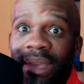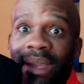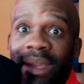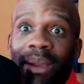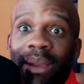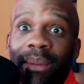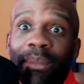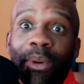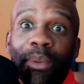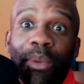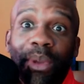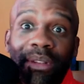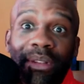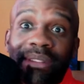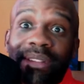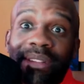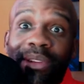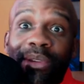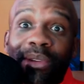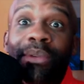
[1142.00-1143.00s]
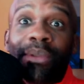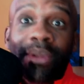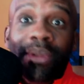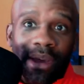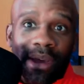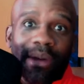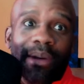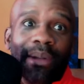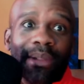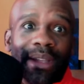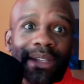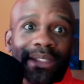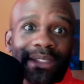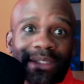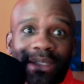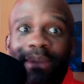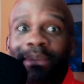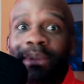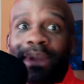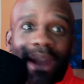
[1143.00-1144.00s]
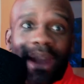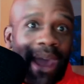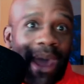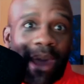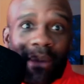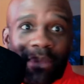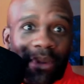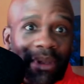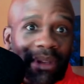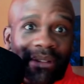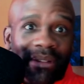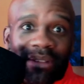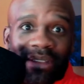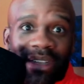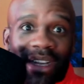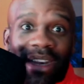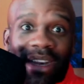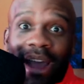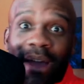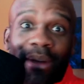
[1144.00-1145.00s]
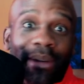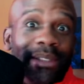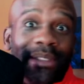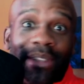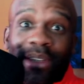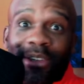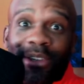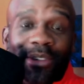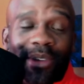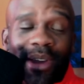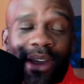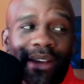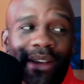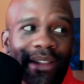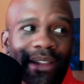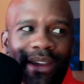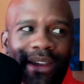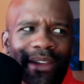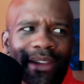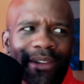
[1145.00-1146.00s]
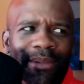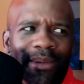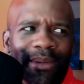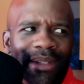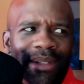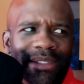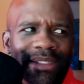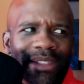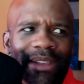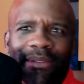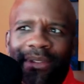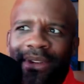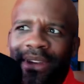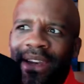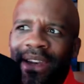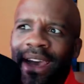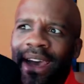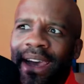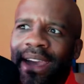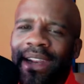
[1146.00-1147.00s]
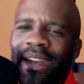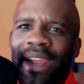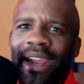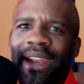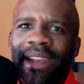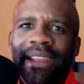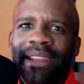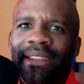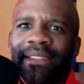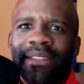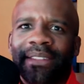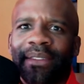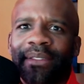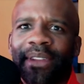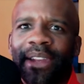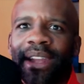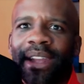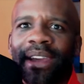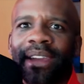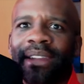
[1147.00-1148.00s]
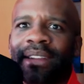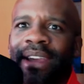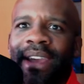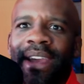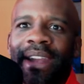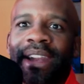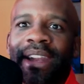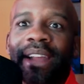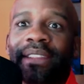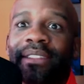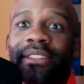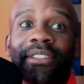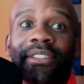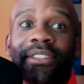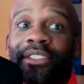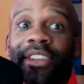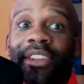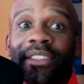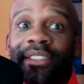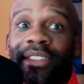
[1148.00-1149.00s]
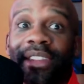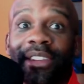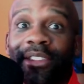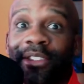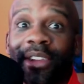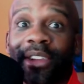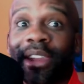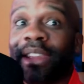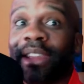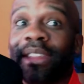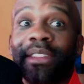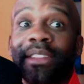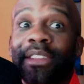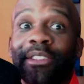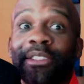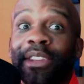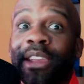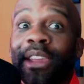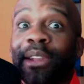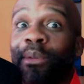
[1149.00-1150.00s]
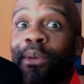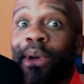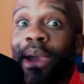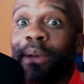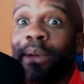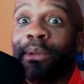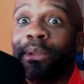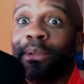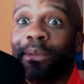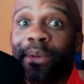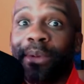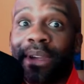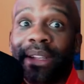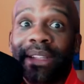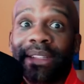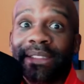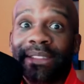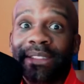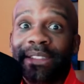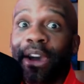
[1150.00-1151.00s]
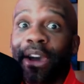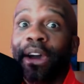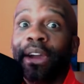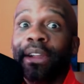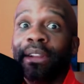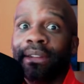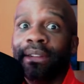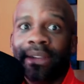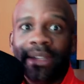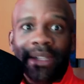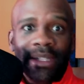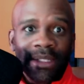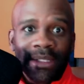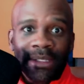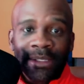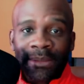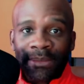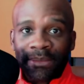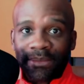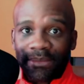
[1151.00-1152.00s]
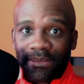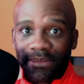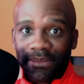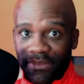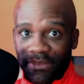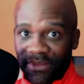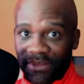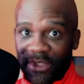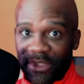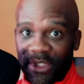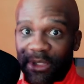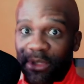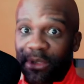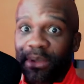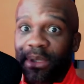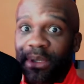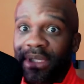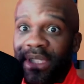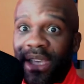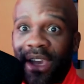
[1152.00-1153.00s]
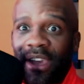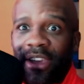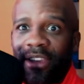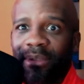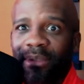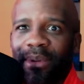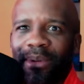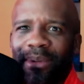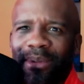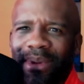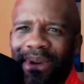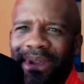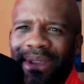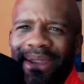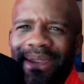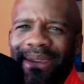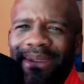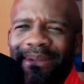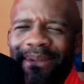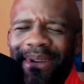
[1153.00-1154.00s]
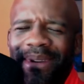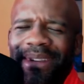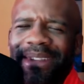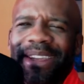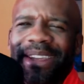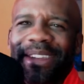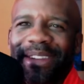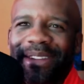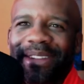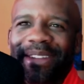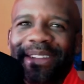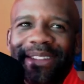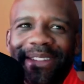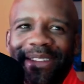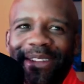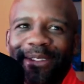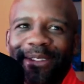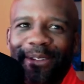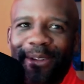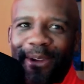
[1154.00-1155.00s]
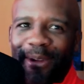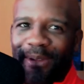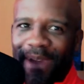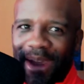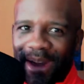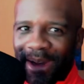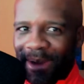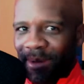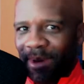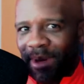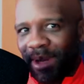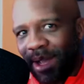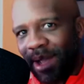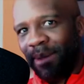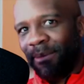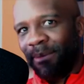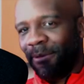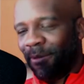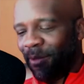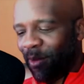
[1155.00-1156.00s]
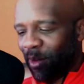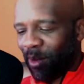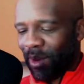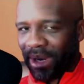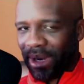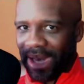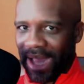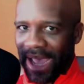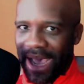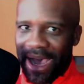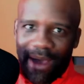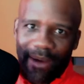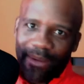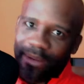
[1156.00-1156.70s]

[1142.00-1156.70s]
But we do know that something happened, and now he's on trial at age what 79, 80, 79. Not to suggest that he shouldn't he should get away with what he's done due to his age, but really, what good does it serve anyone to come forward now?